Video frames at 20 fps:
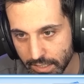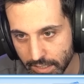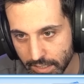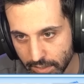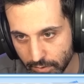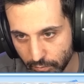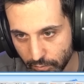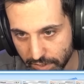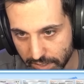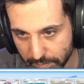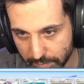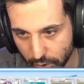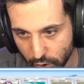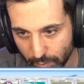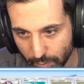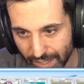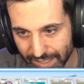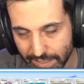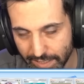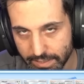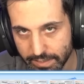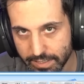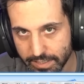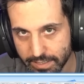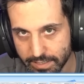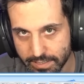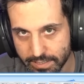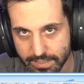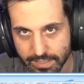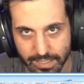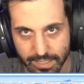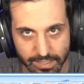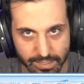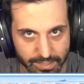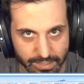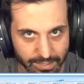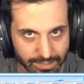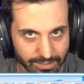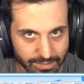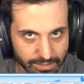with a Pokemon like this
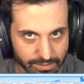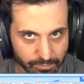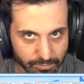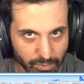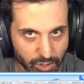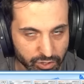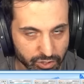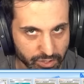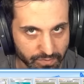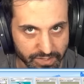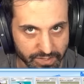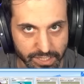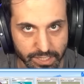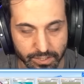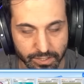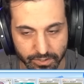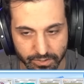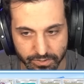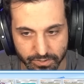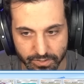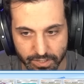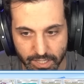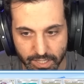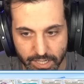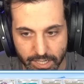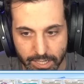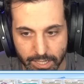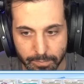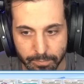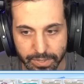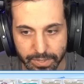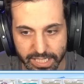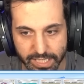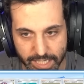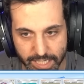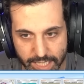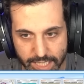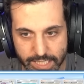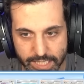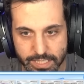than most of the others,
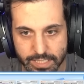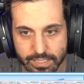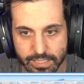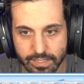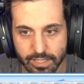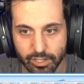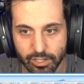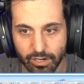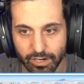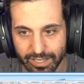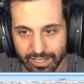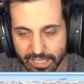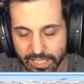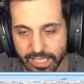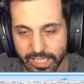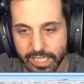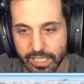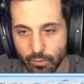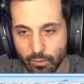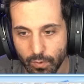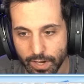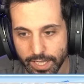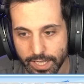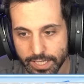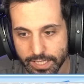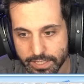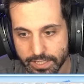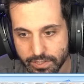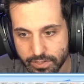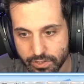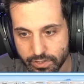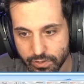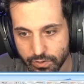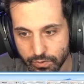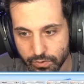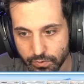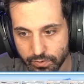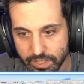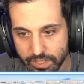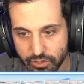because there are key ways
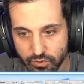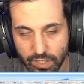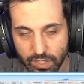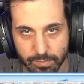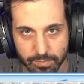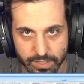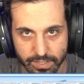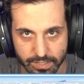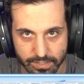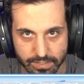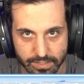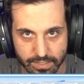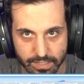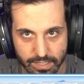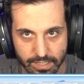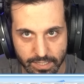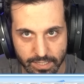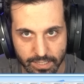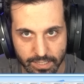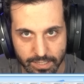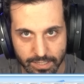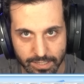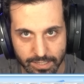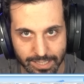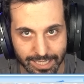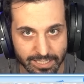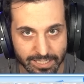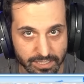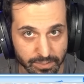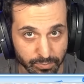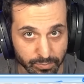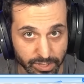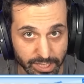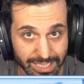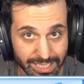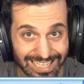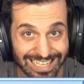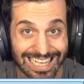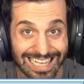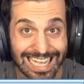to disrupt this, like
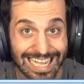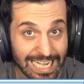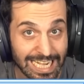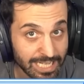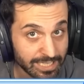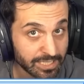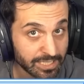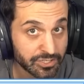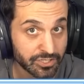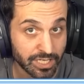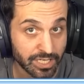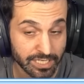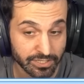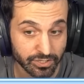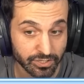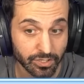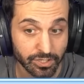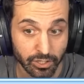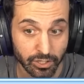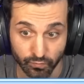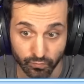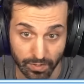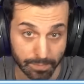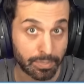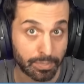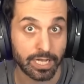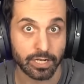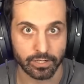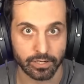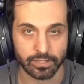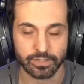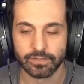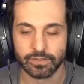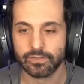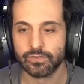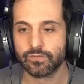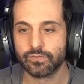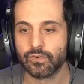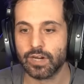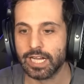Sabrina, and as you guys saw there, Repel,
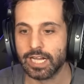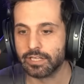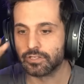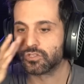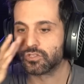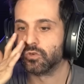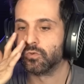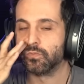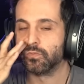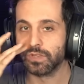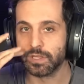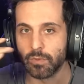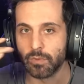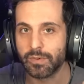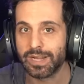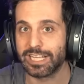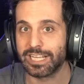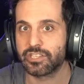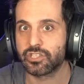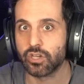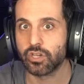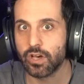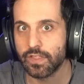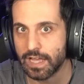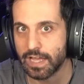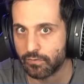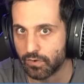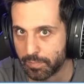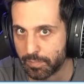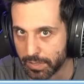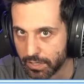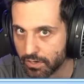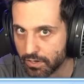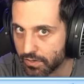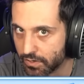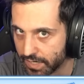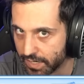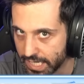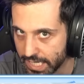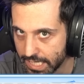right? So the moment I saw that Repel in
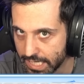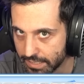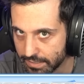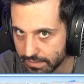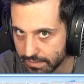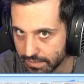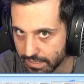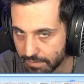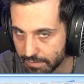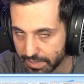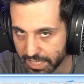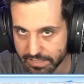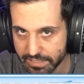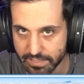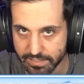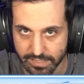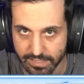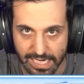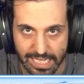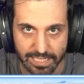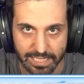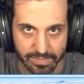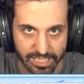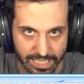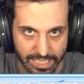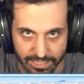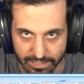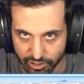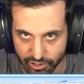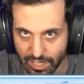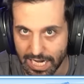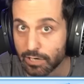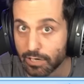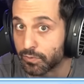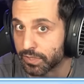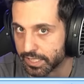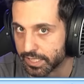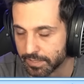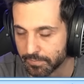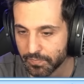their hand, and because it's an item, I can't interact
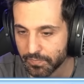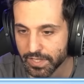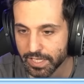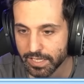with it,